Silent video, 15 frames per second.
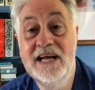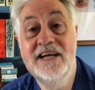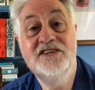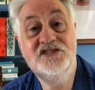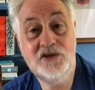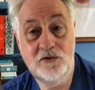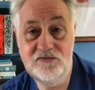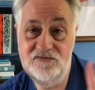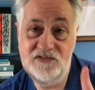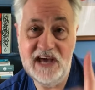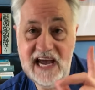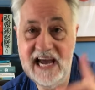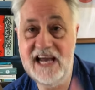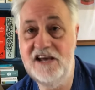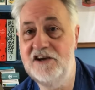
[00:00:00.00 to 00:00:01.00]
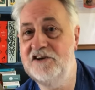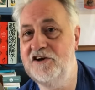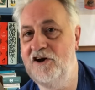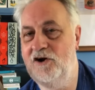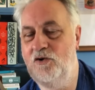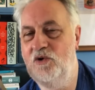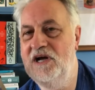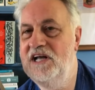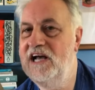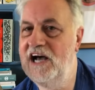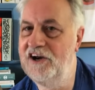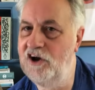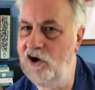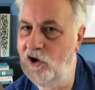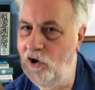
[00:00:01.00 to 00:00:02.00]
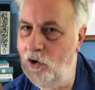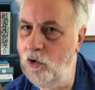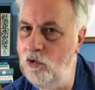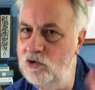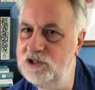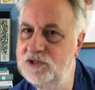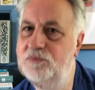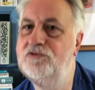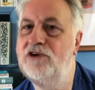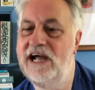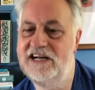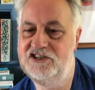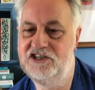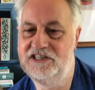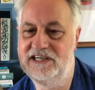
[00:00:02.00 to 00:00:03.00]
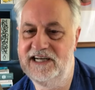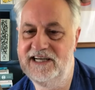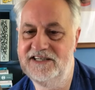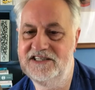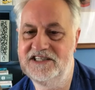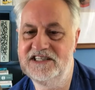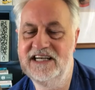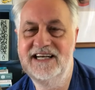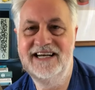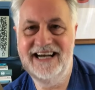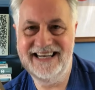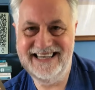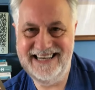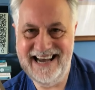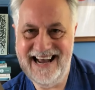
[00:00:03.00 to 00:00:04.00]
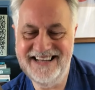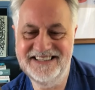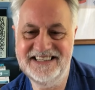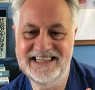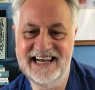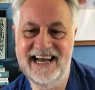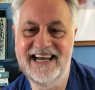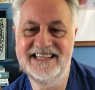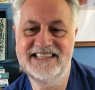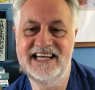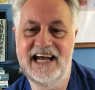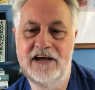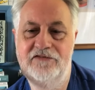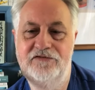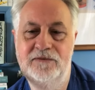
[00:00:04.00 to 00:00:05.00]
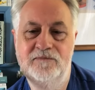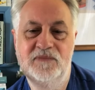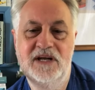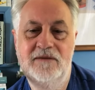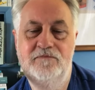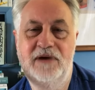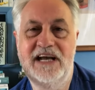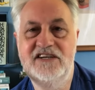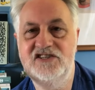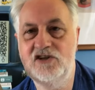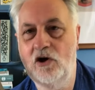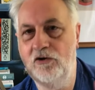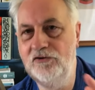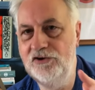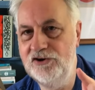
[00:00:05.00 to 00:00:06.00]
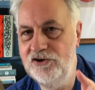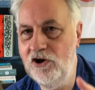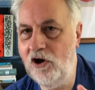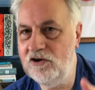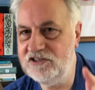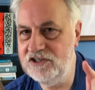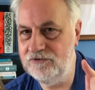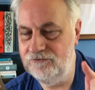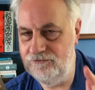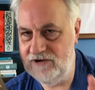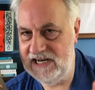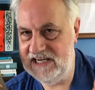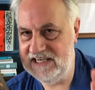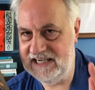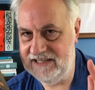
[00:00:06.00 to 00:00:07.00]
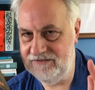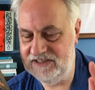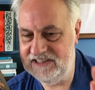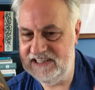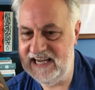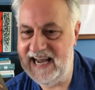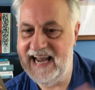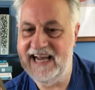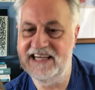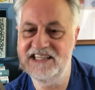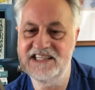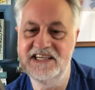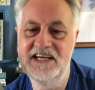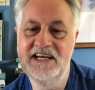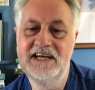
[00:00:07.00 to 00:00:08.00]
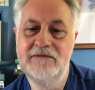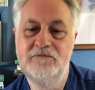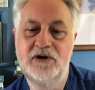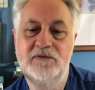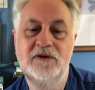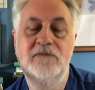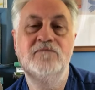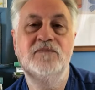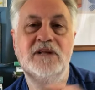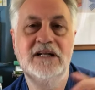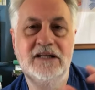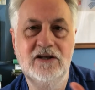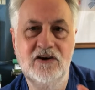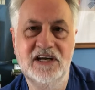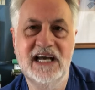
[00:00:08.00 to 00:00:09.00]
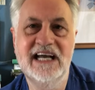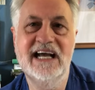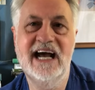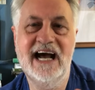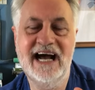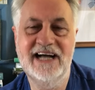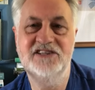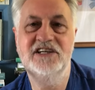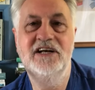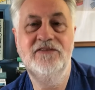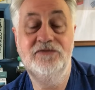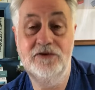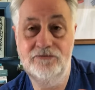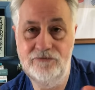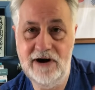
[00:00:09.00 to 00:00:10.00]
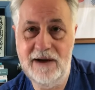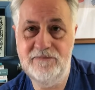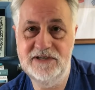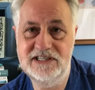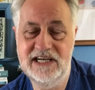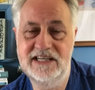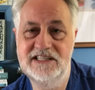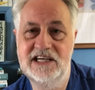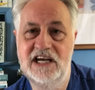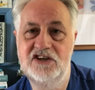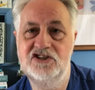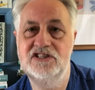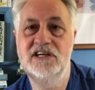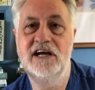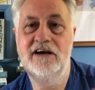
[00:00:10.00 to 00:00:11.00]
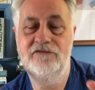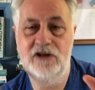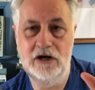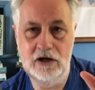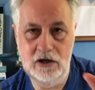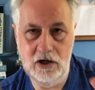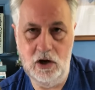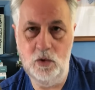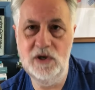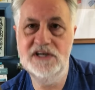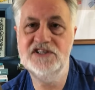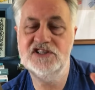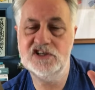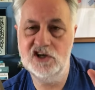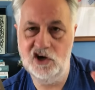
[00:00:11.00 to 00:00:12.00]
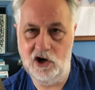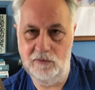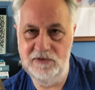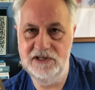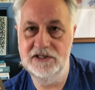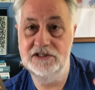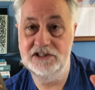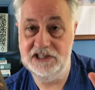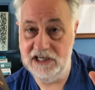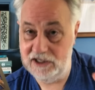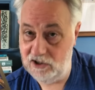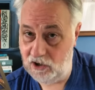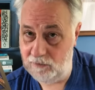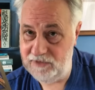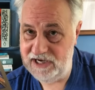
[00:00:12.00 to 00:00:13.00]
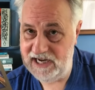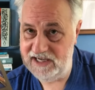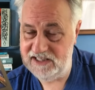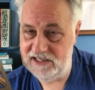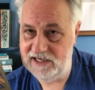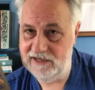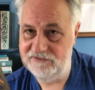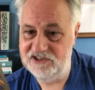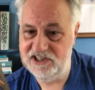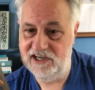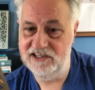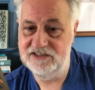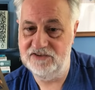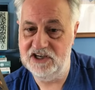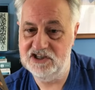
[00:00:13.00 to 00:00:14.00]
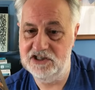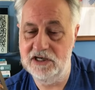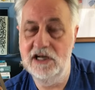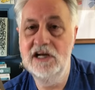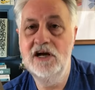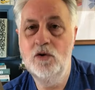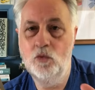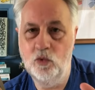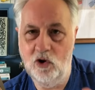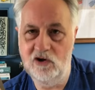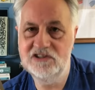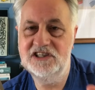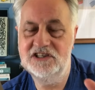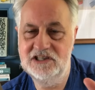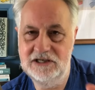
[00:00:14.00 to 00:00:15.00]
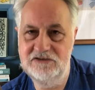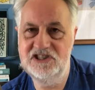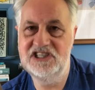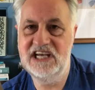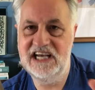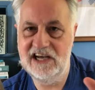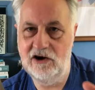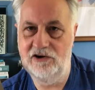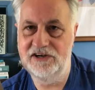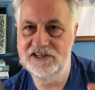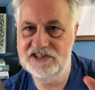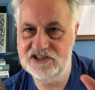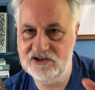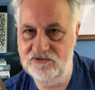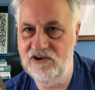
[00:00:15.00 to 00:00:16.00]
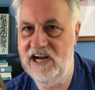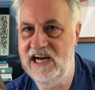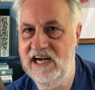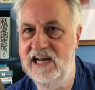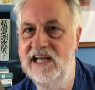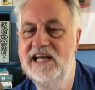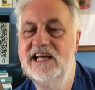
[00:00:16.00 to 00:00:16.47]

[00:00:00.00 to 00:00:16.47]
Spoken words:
So there you go, an old prejudice against SF based on not reading the text, but looking at the representation of the lowest common denominator of science fiction, what you see on a screen.